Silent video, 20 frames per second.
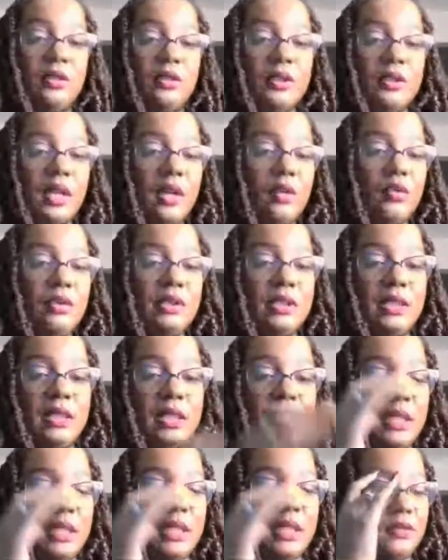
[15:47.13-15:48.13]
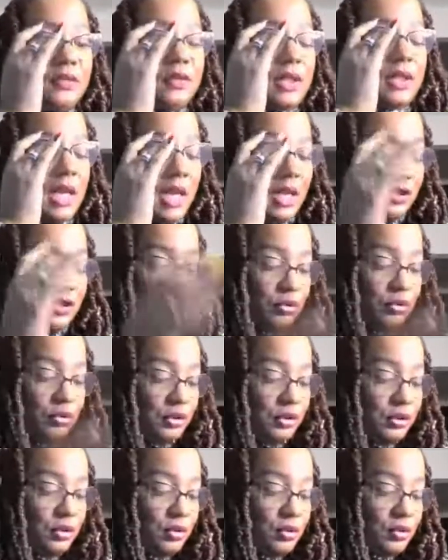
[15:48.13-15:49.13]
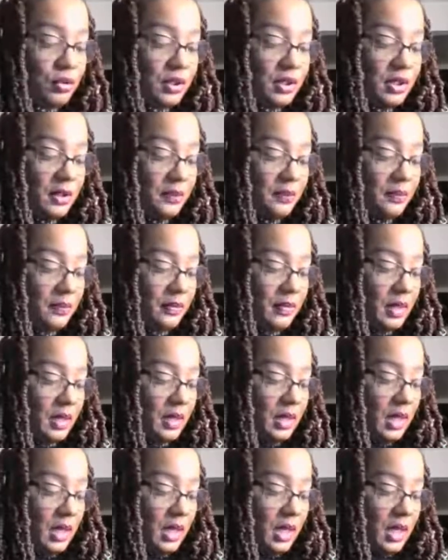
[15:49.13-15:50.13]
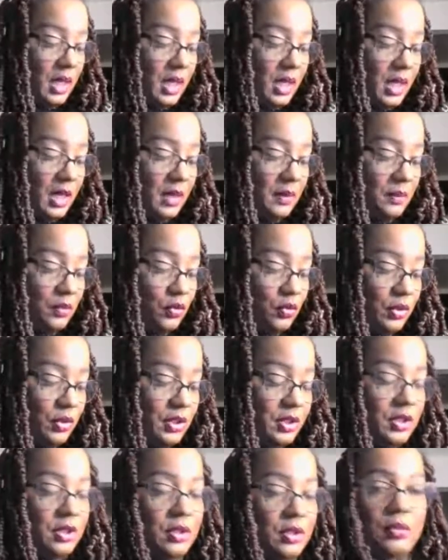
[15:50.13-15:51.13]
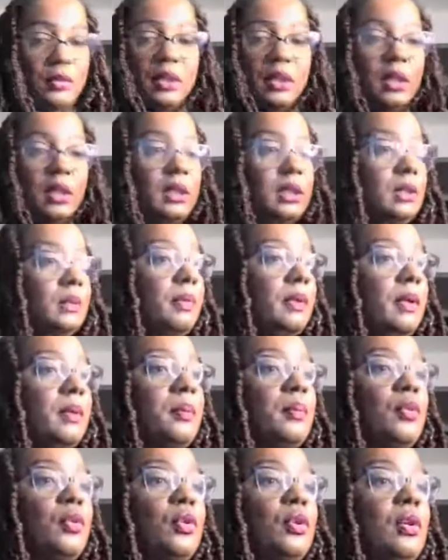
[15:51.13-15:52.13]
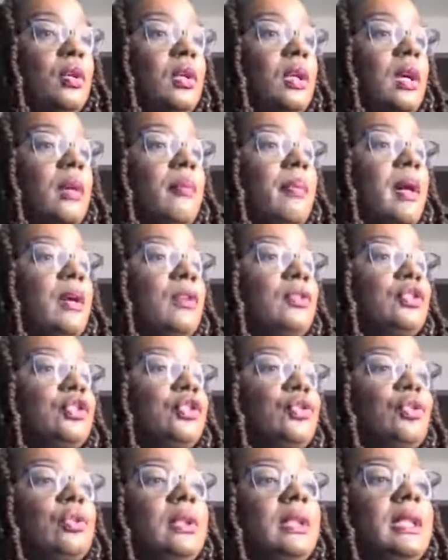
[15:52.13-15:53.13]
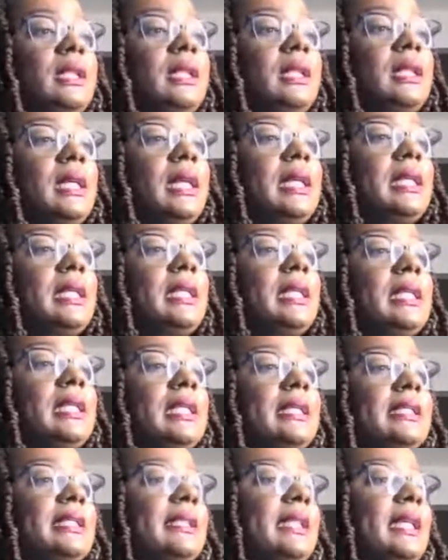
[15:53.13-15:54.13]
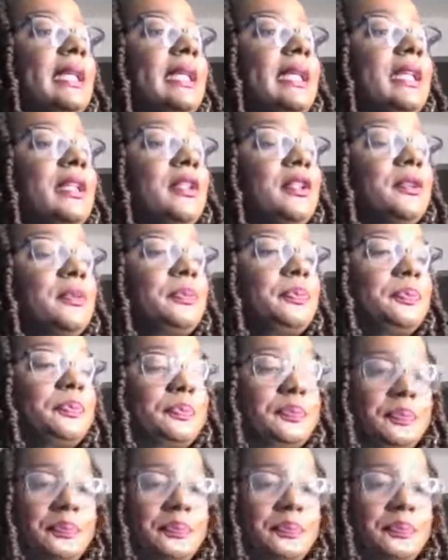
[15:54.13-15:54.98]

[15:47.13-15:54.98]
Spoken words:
So that was the end of the actual story. I'm going to read a little bit more about Shirley Anita St. Hill.